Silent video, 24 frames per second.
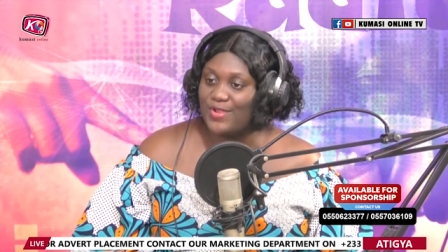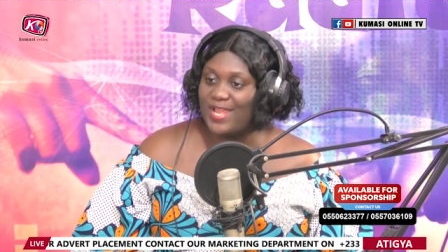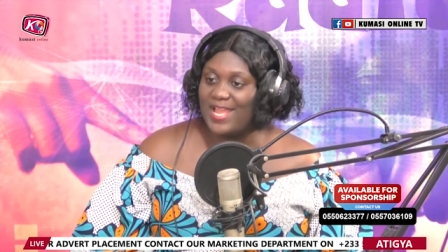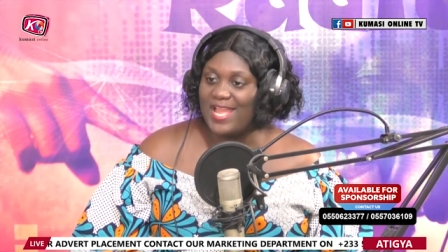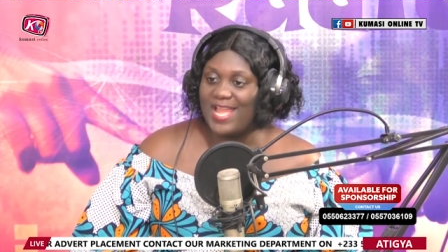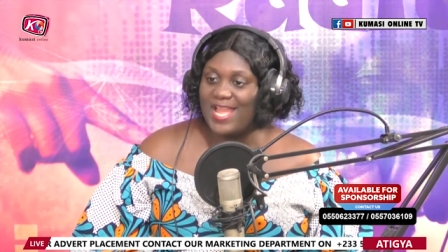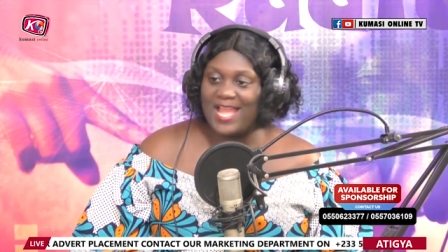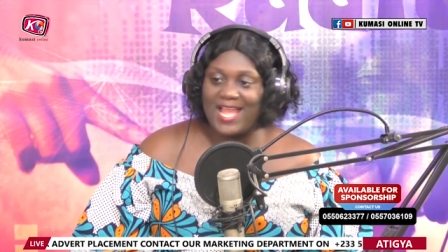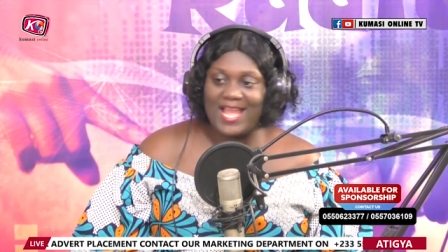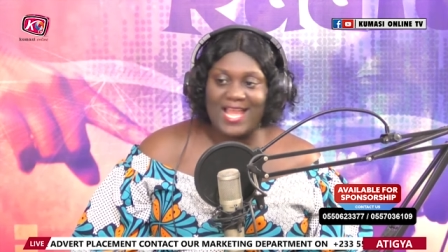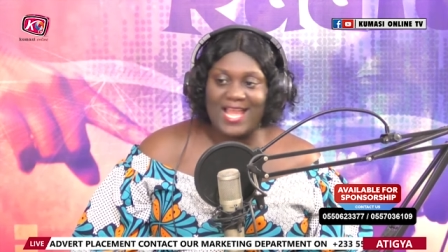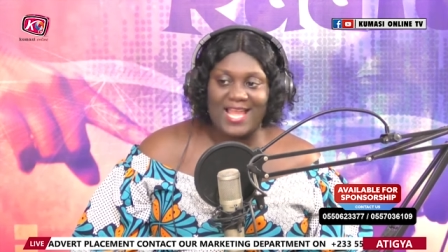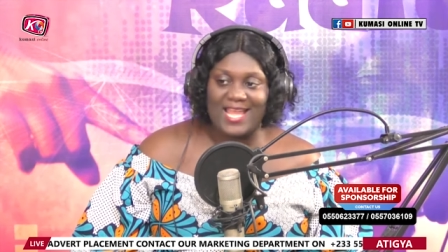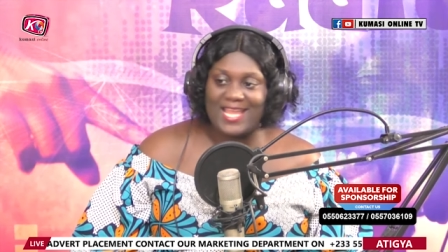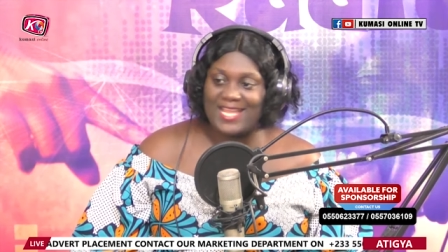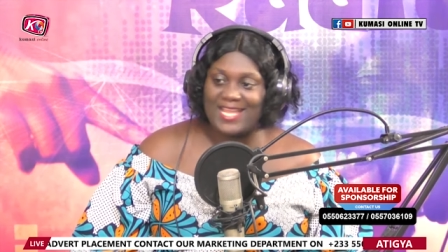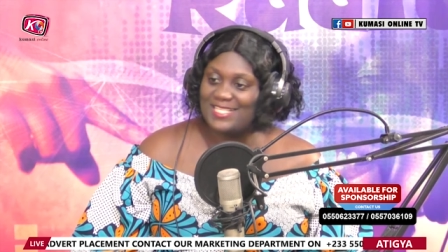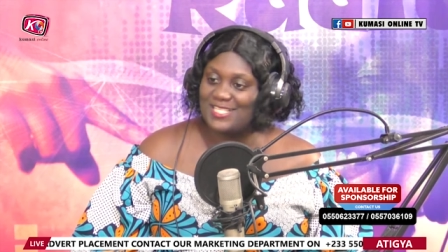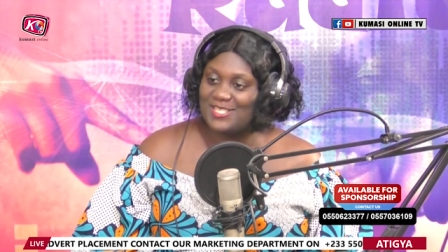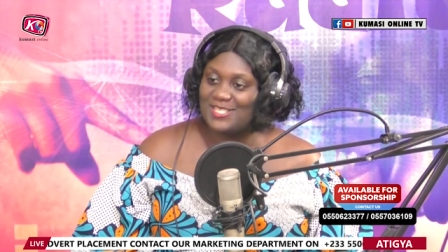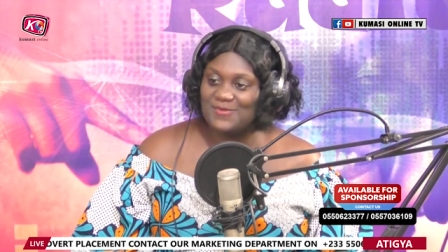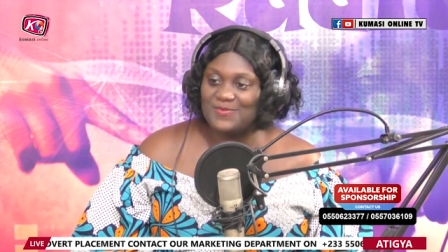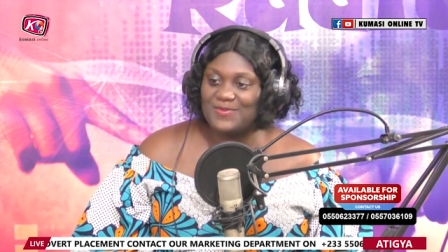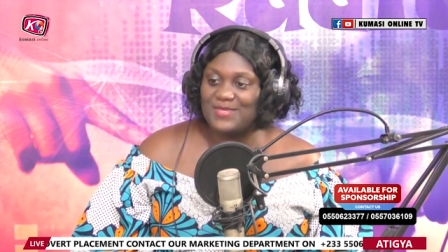
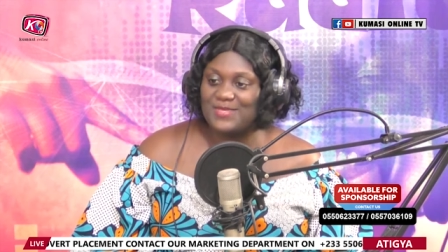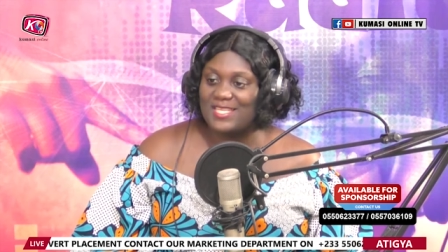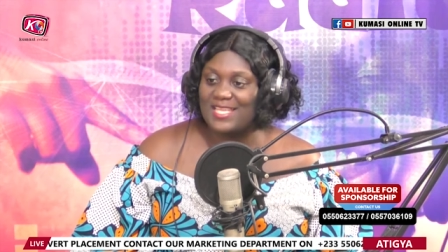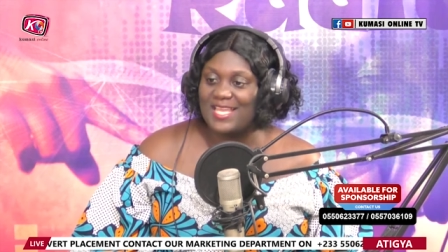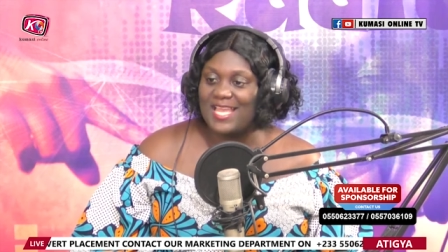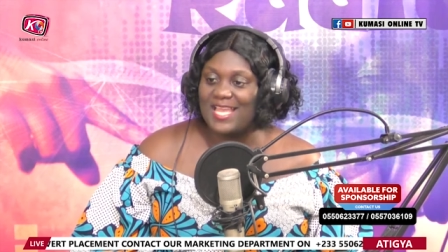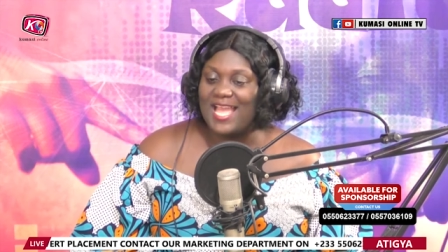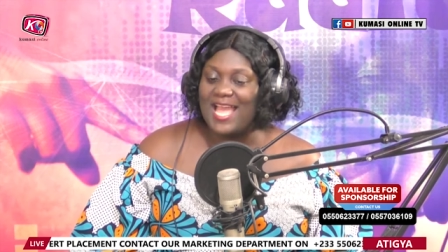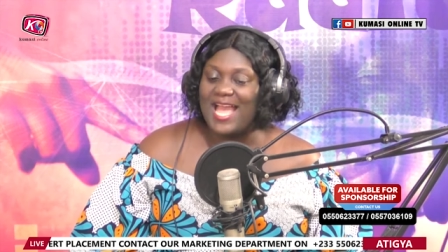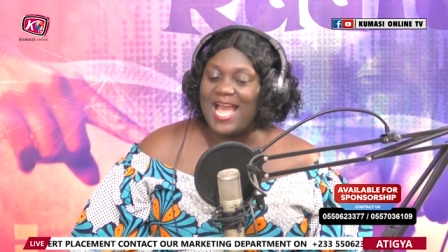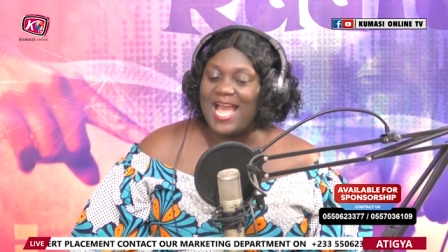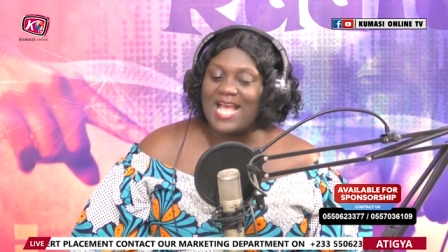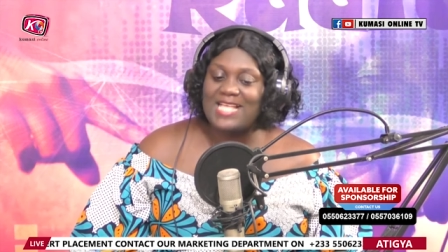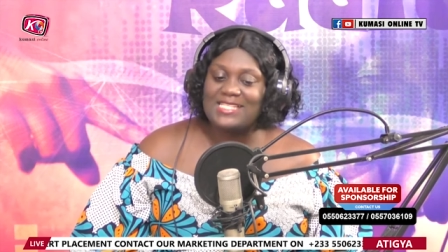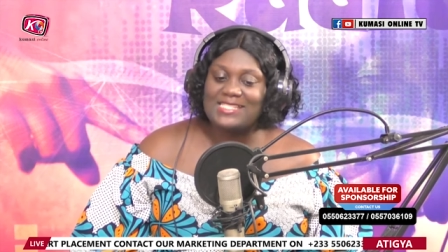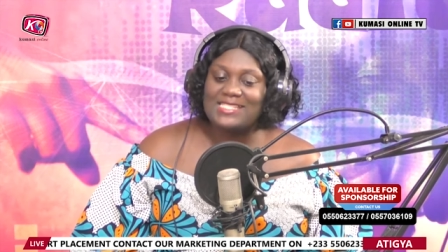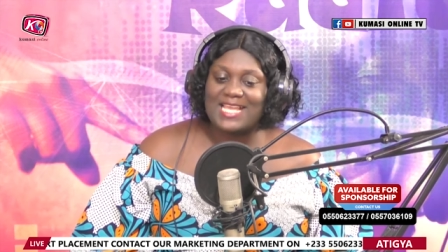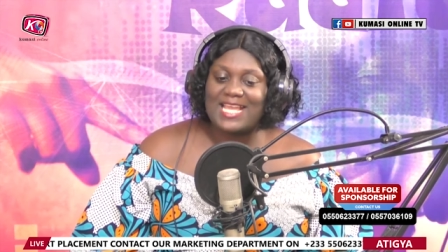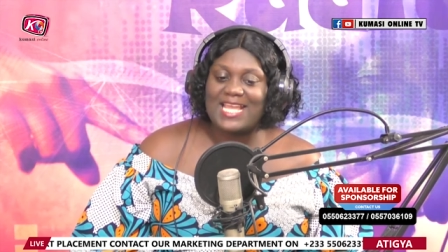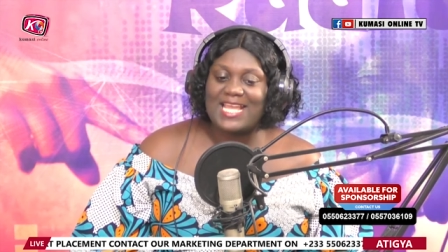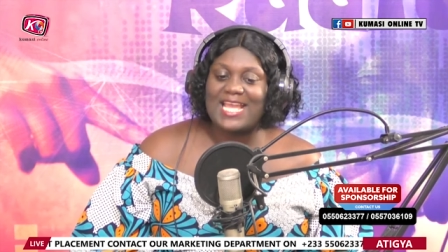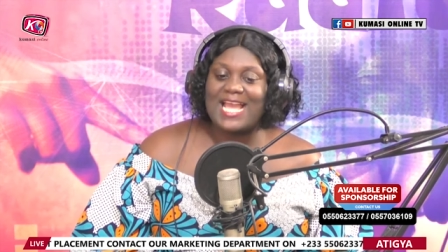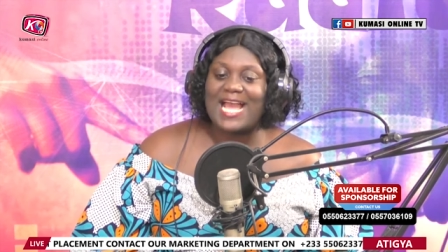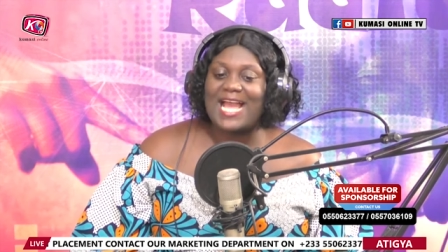ATV. I
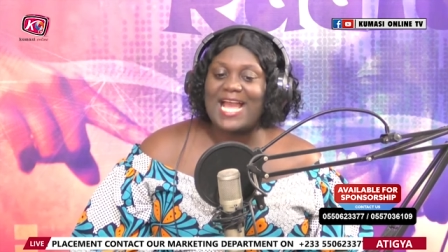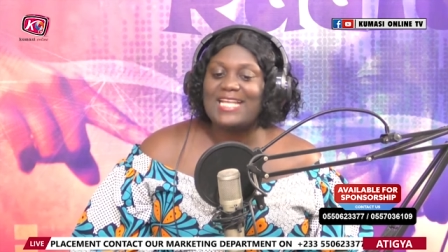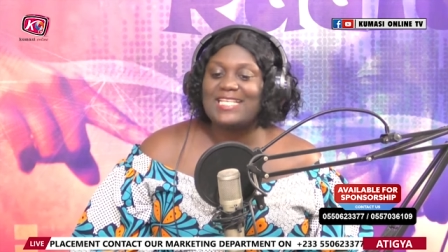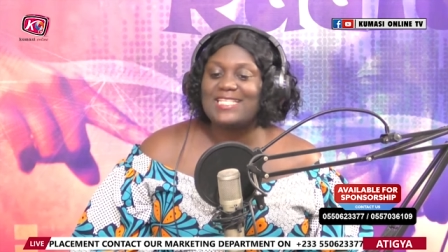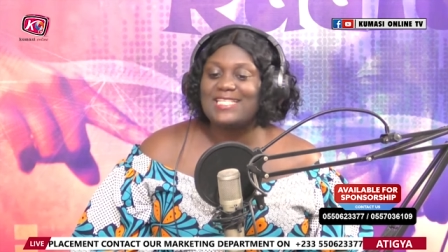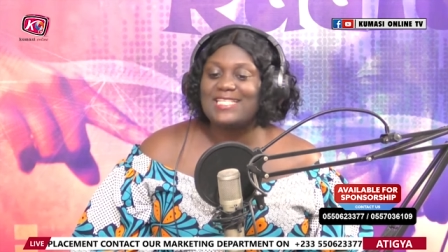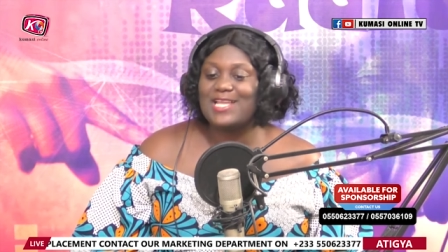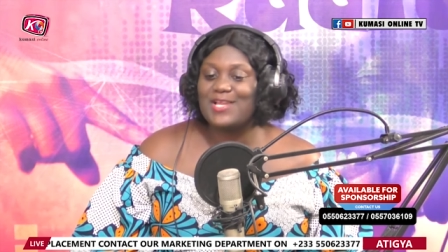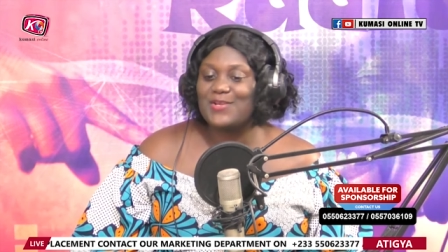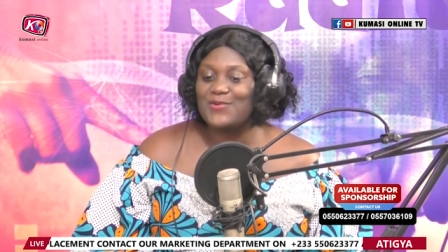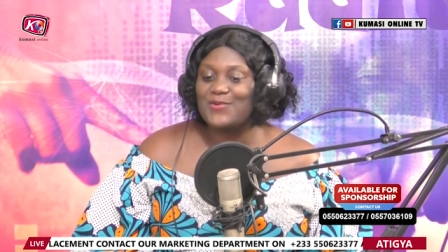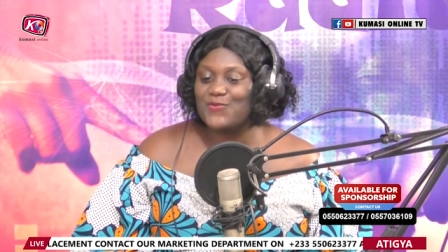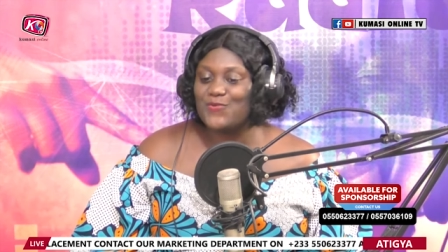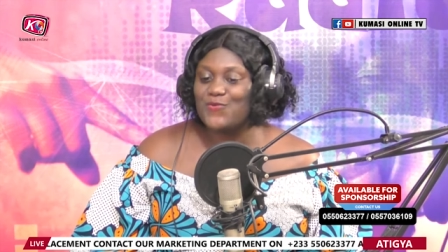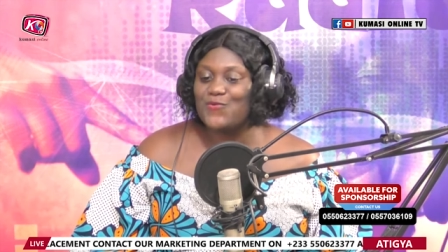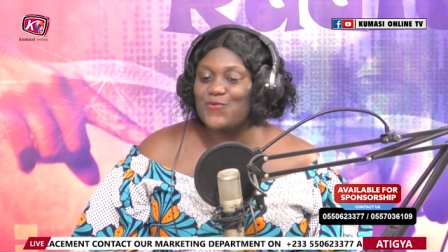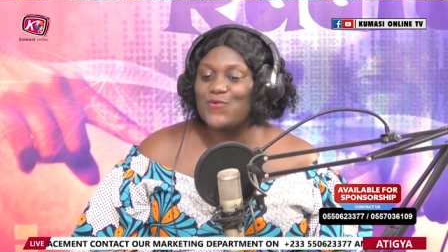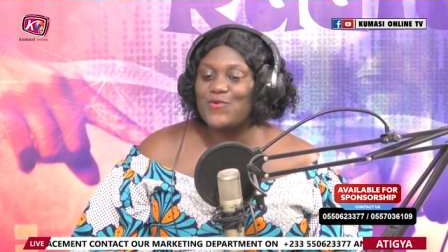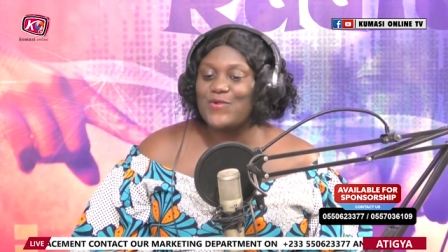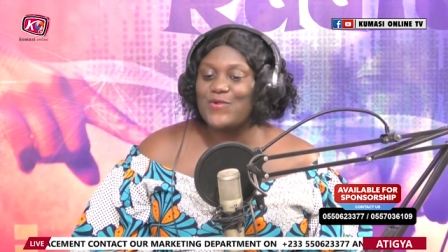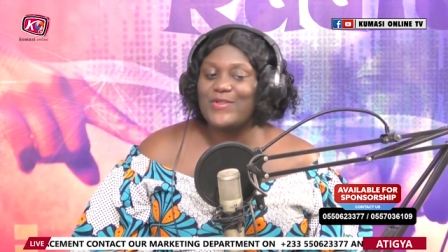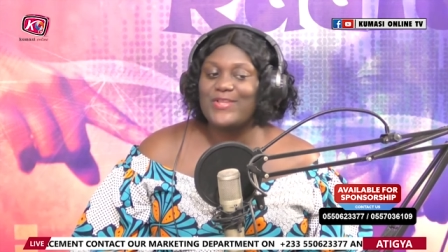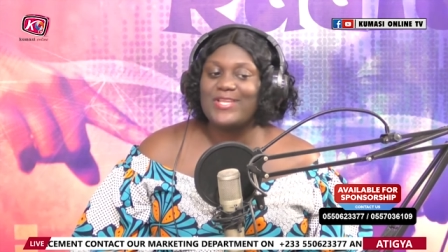say, I dear no,